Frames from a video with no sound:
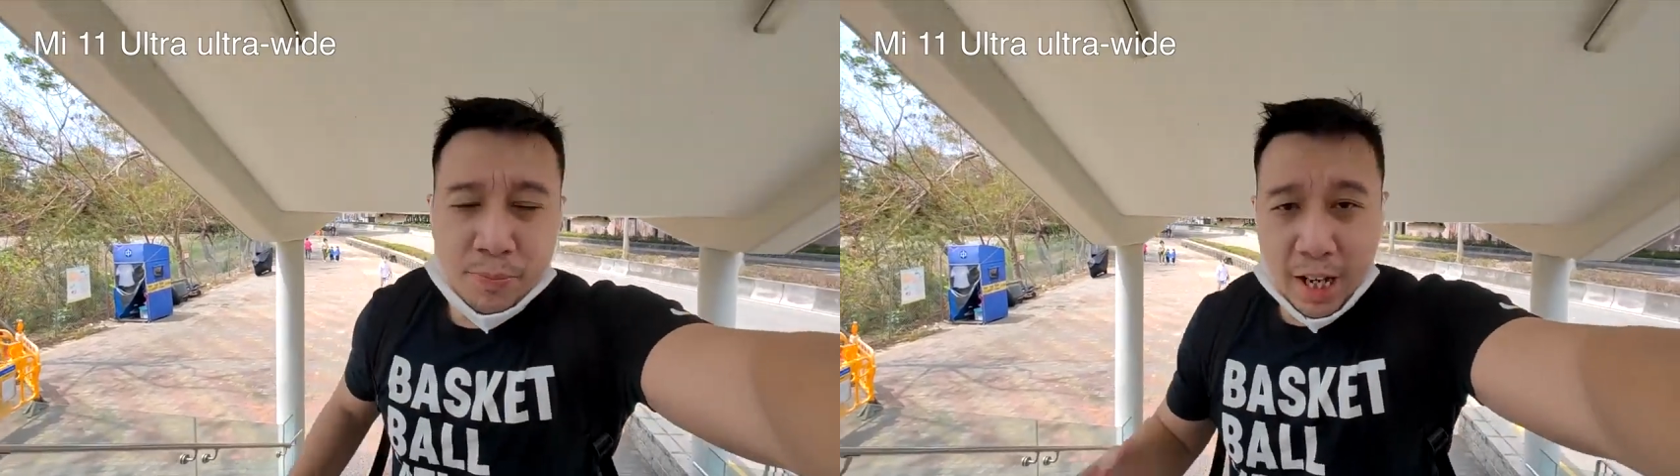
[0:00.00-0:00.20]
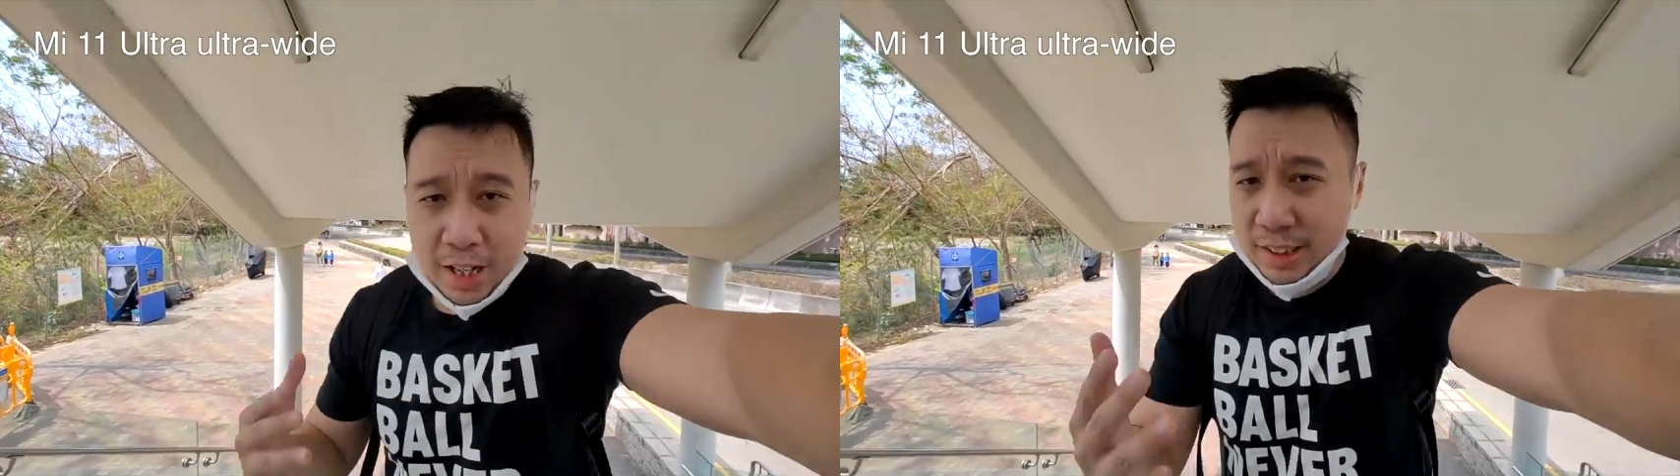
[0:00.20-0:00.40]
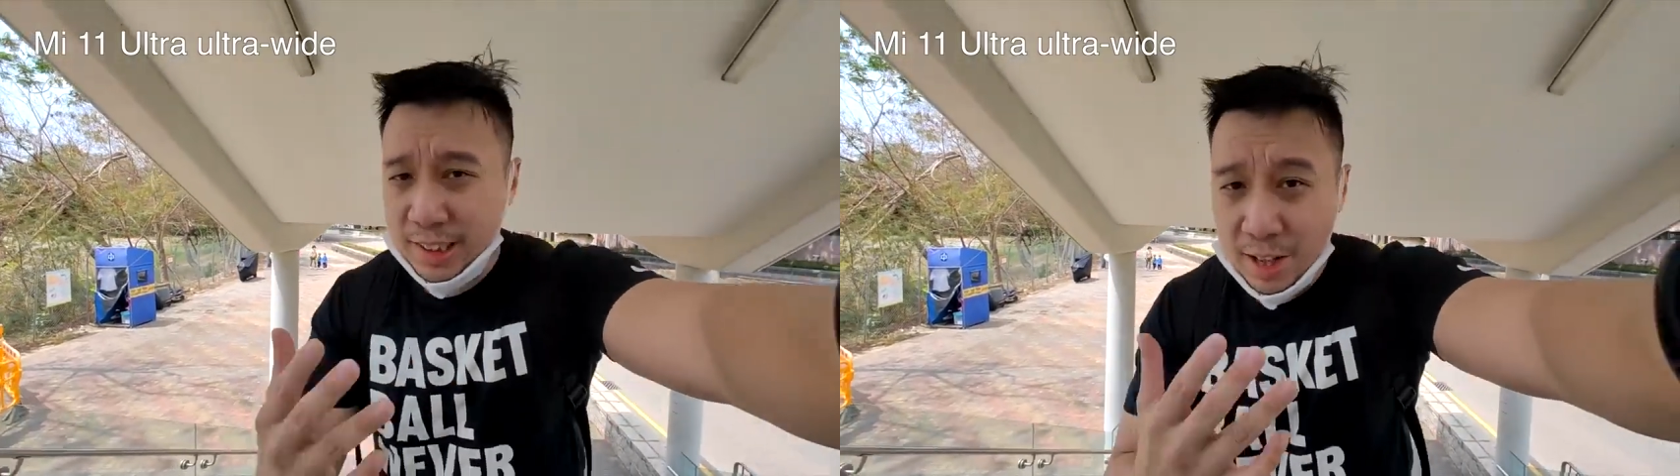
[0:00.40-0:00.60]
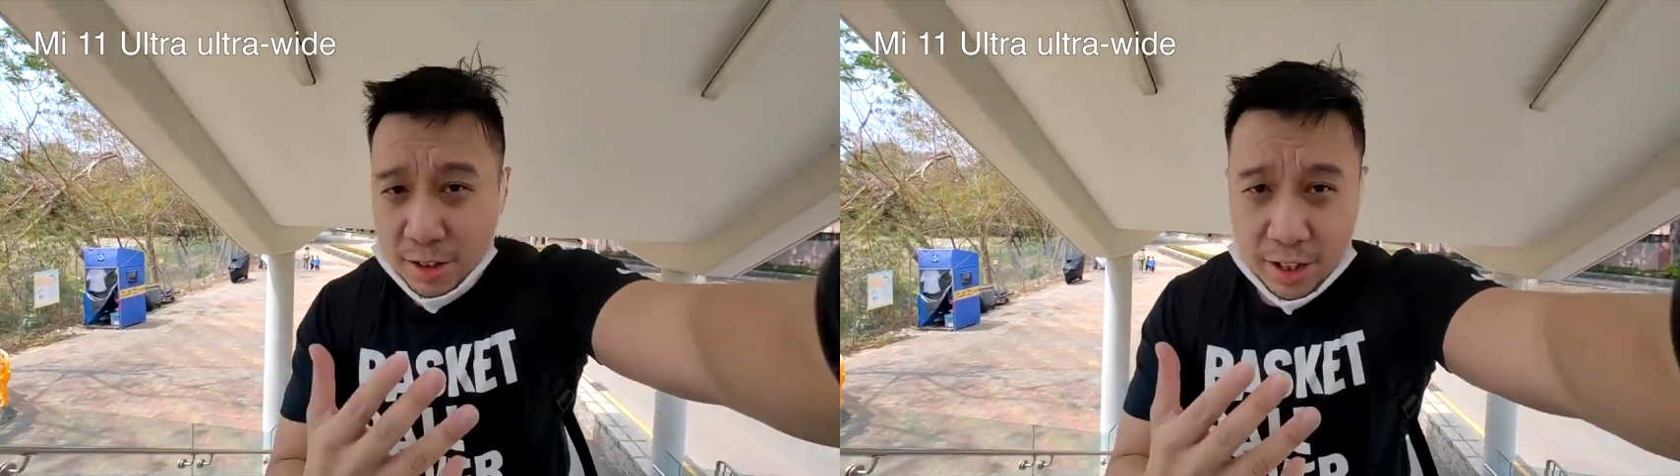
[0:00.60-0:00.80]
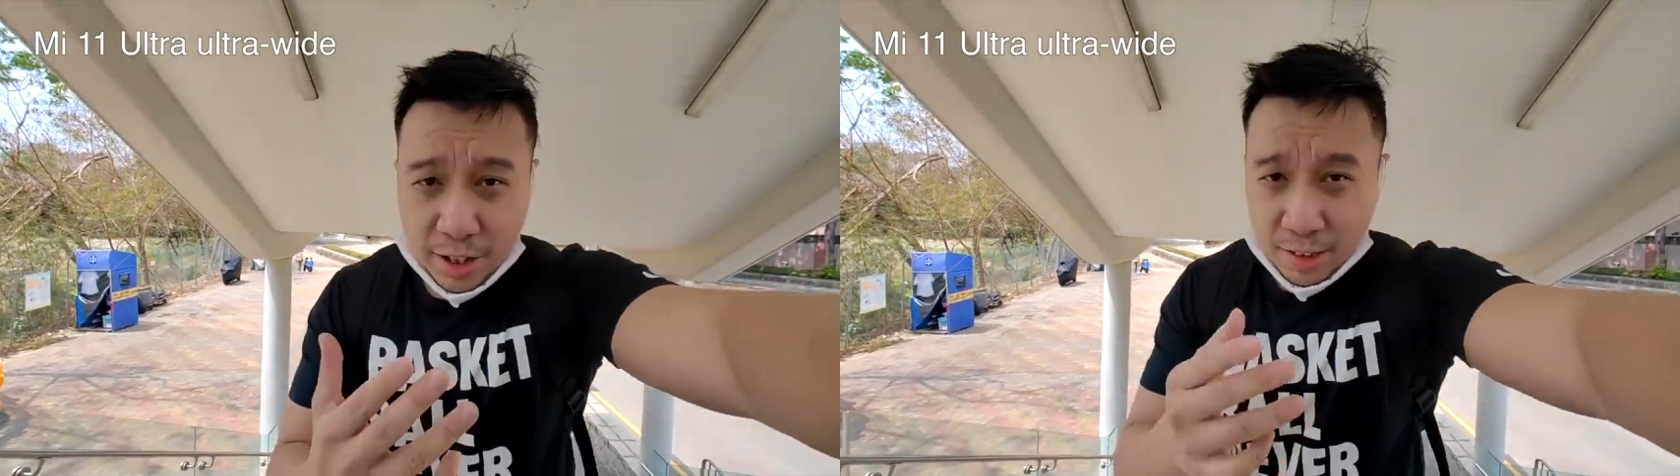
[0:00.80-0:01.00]
And the sound
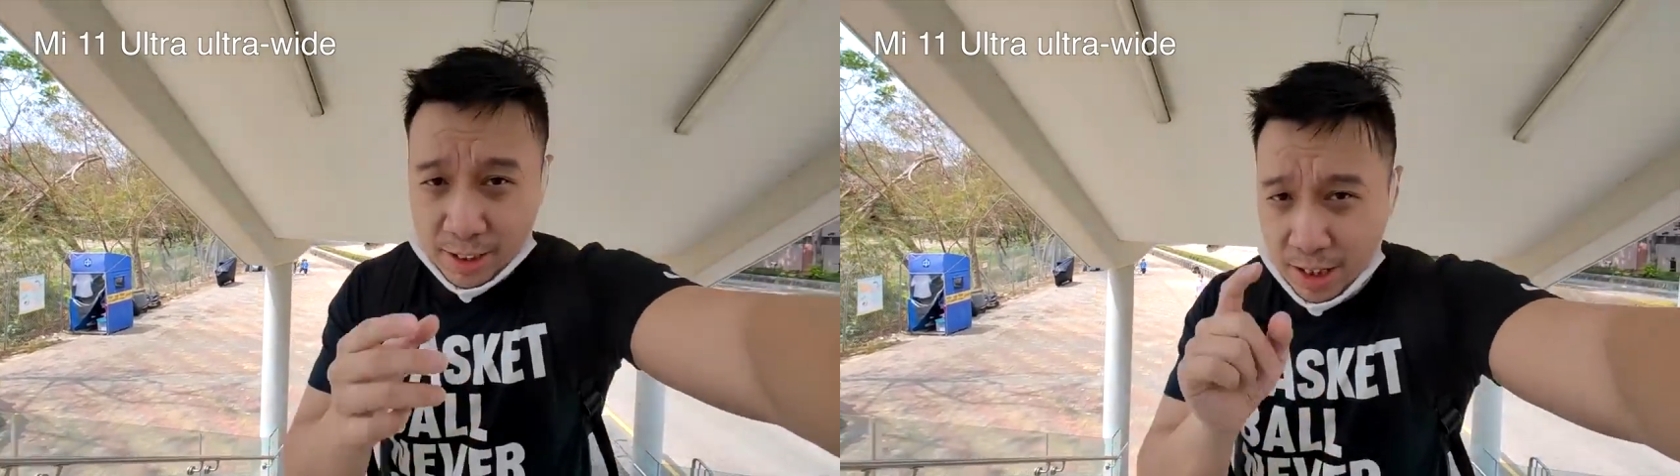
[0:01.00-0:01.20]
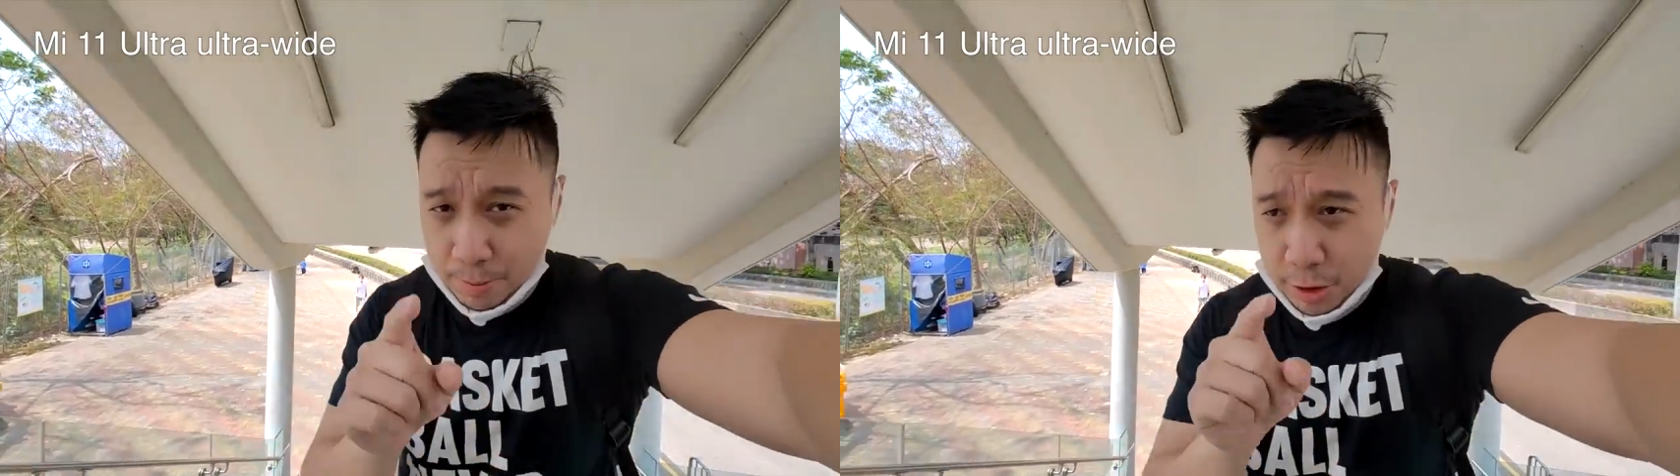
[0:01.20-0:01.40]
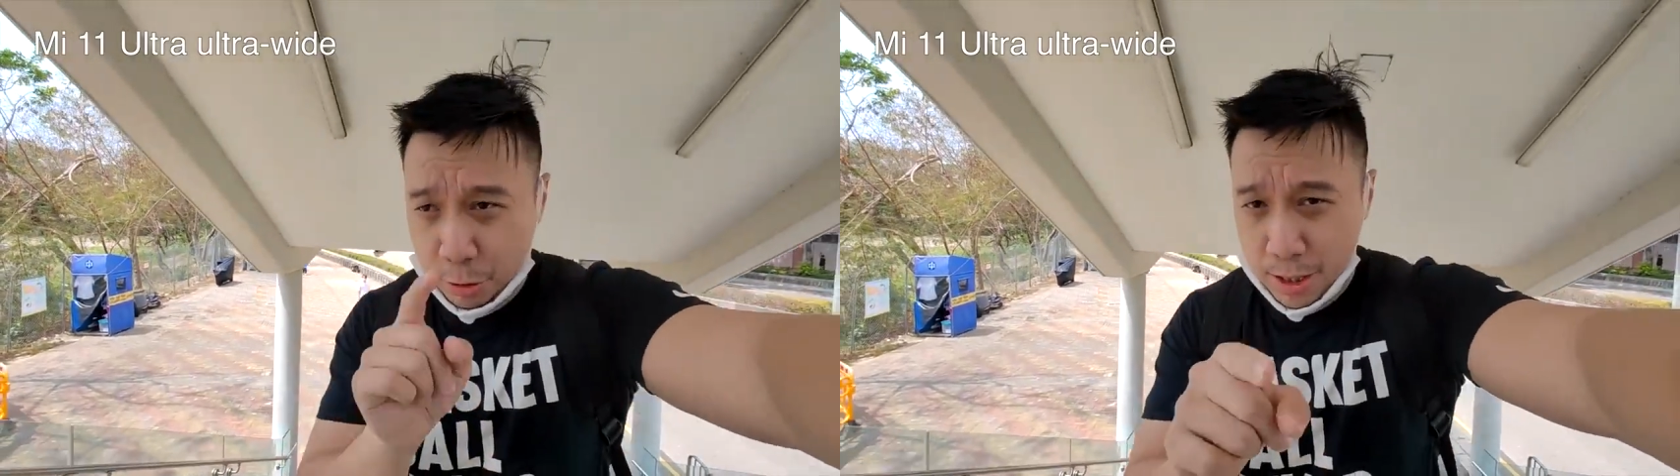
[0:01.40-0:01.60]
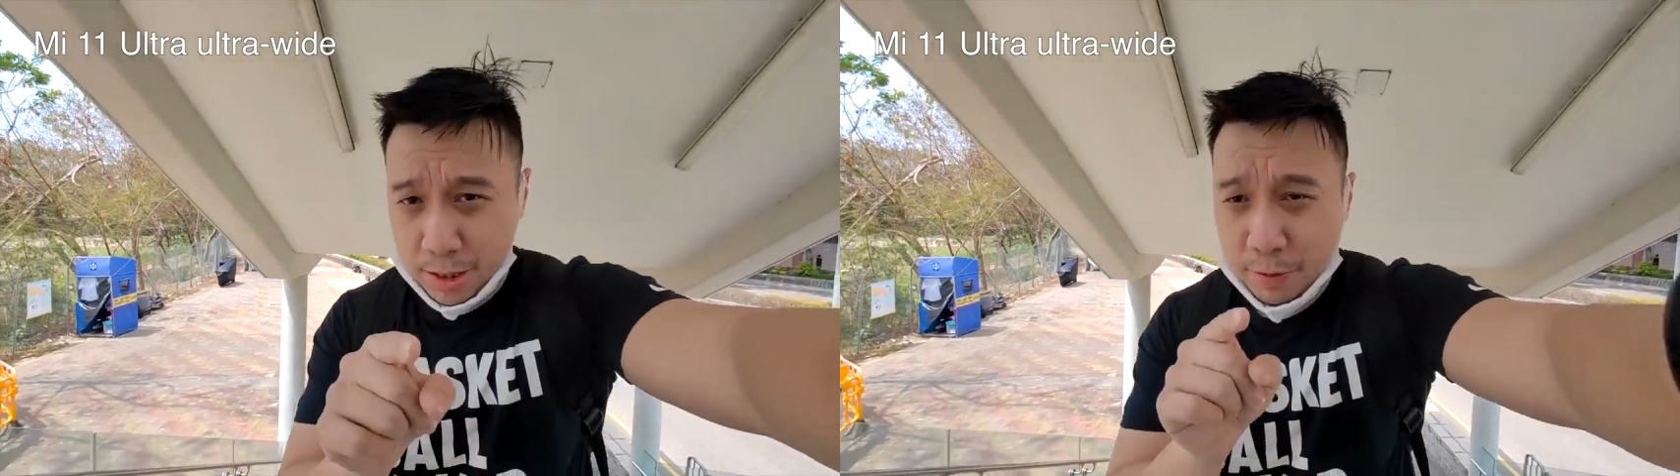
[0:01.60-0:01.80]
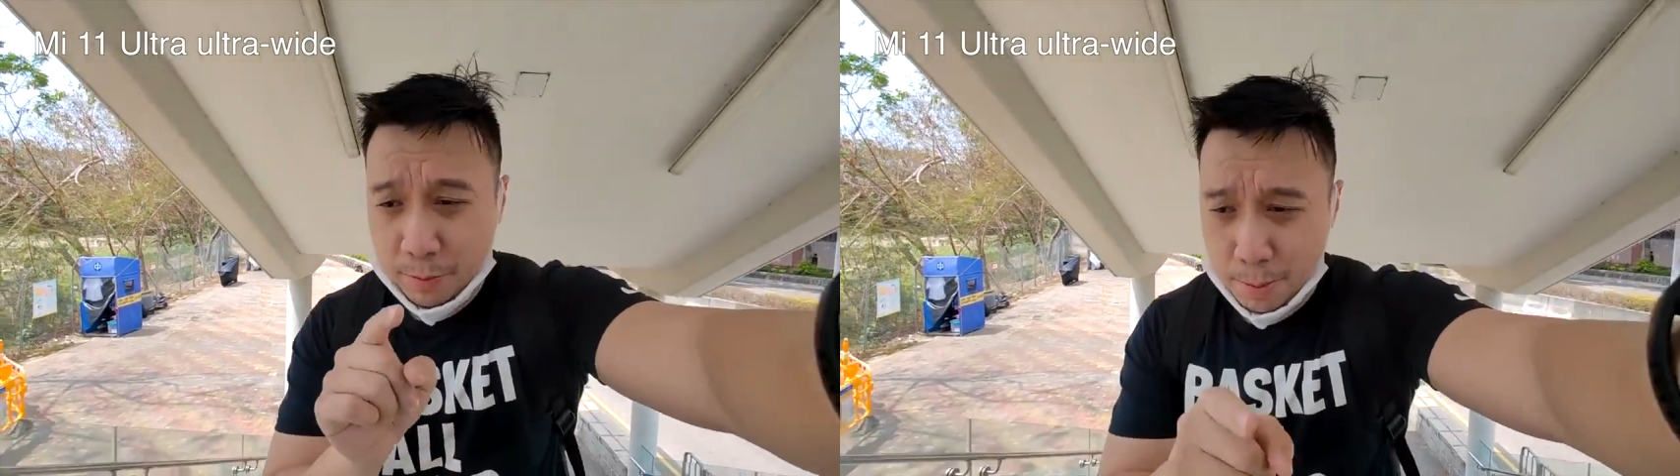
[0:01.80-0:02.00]
you're hearing is coming
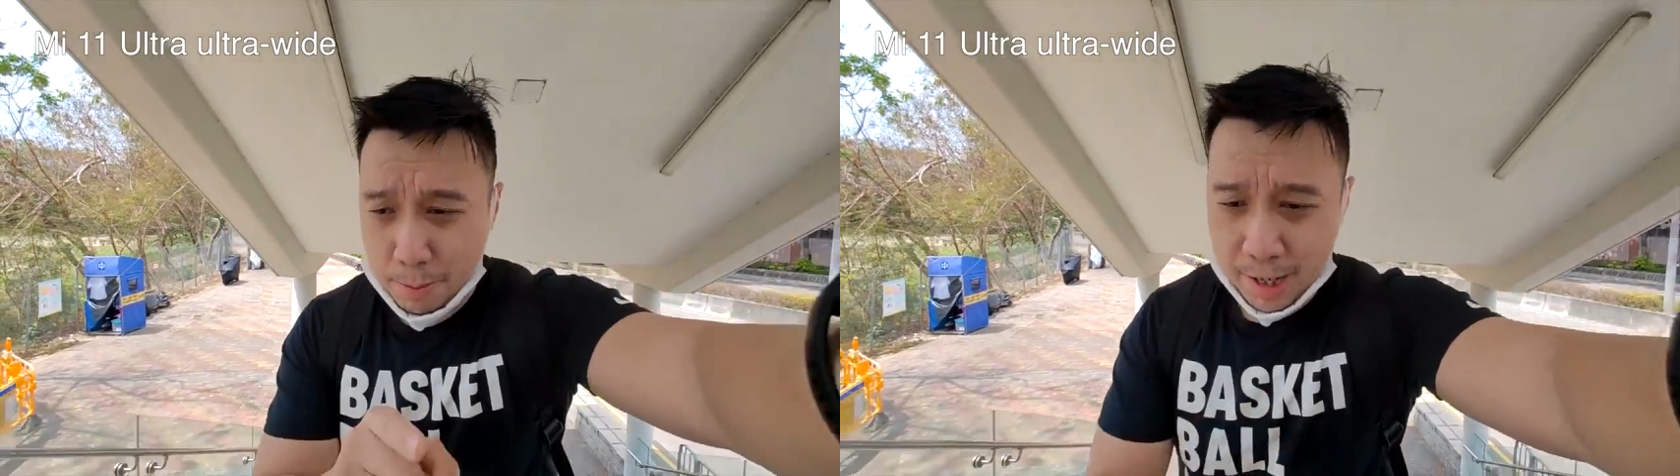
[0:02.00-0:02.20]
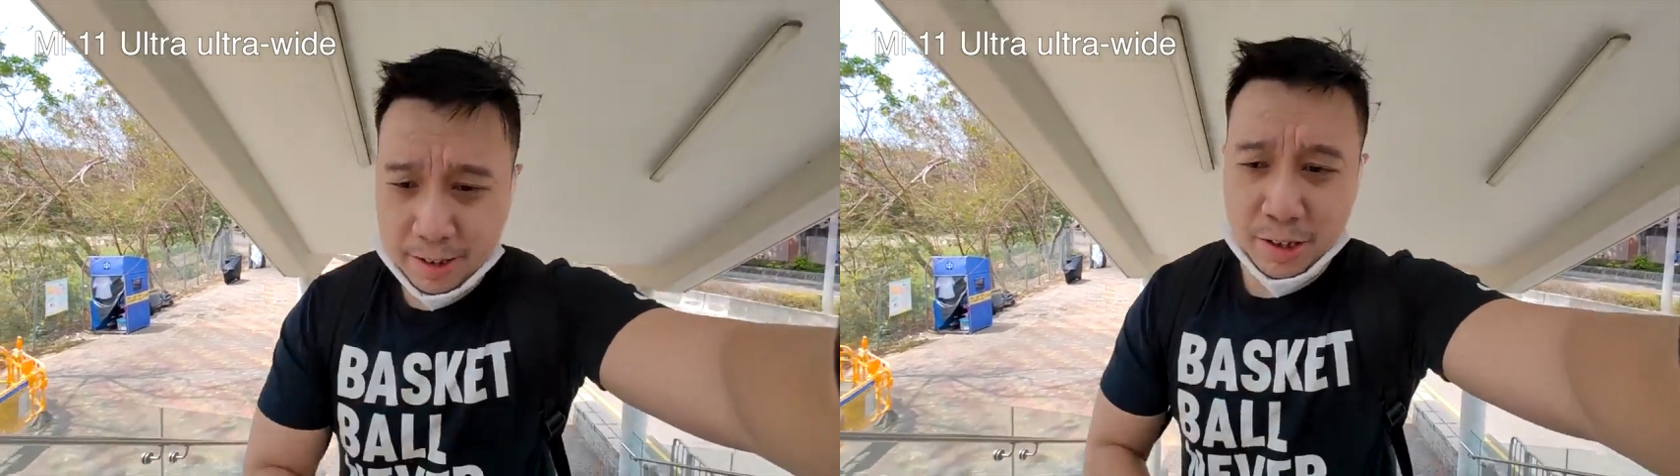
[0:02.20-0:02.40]
directly from the mic